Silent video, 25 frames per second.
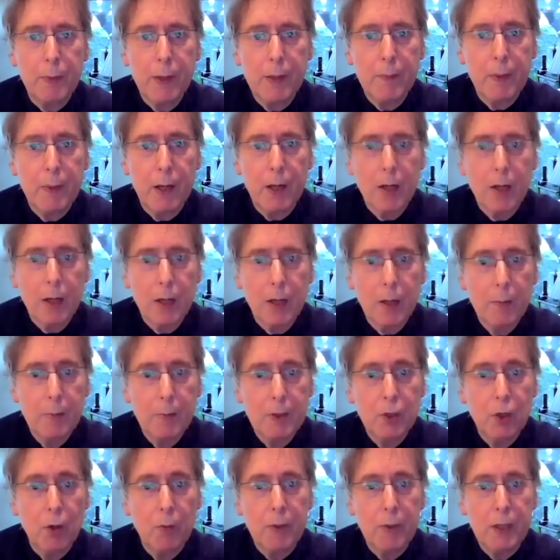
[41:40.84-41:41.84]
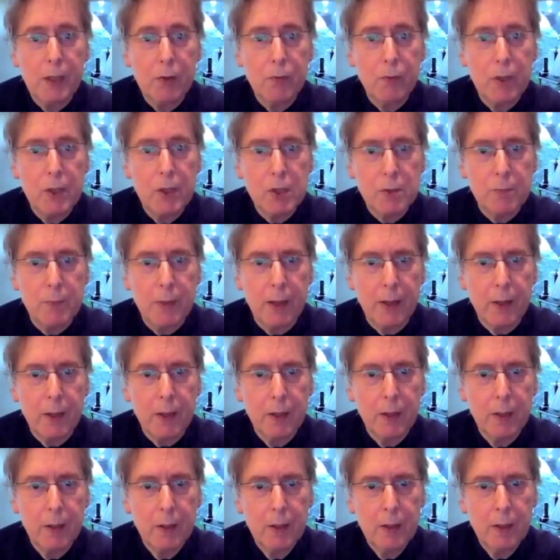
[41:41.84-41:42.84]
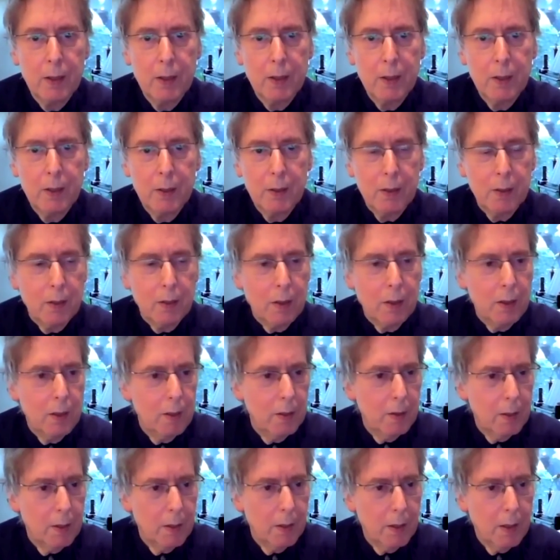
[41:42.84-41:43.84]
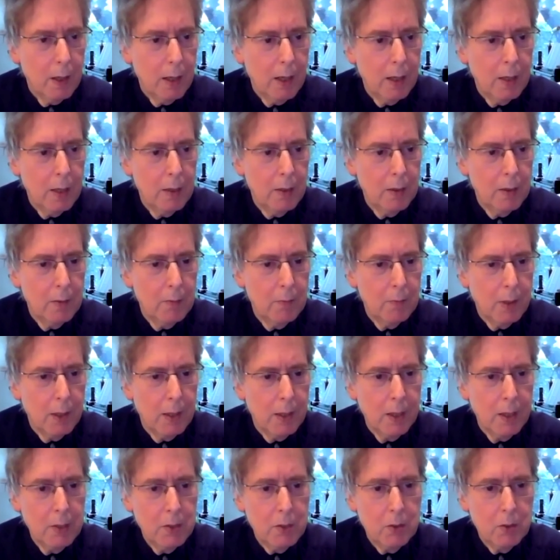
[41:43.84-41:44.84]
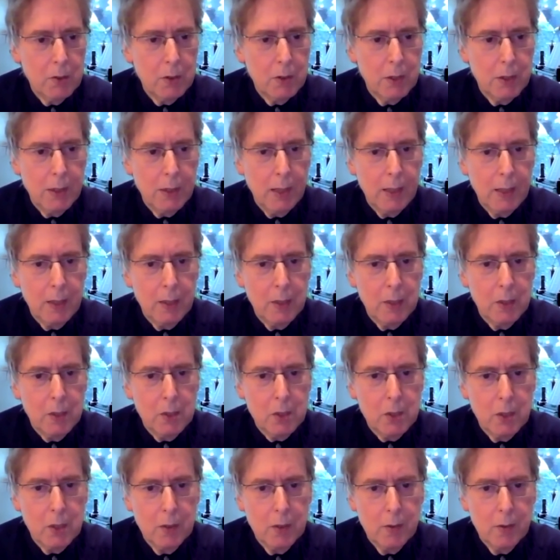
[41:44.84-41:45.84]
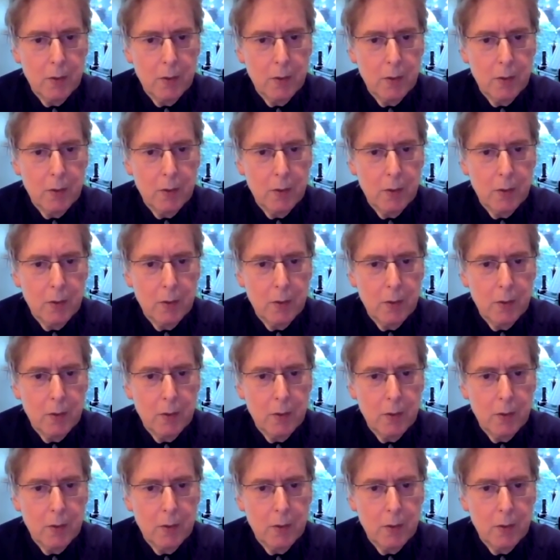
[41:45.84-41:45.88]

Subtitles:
Bach. I mean, nobody agrees about it. And my answer to that is,